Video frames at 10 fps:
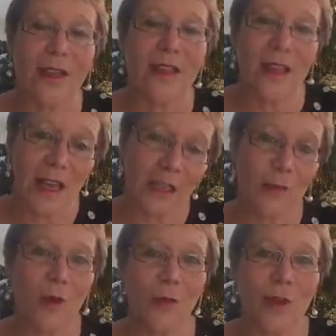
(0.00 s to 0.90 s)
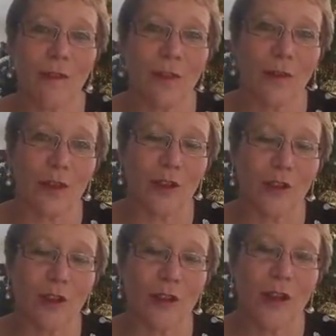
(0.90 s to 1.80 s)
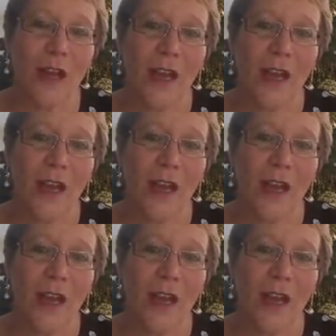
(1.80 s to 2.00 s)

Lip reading: That's what we're focused on,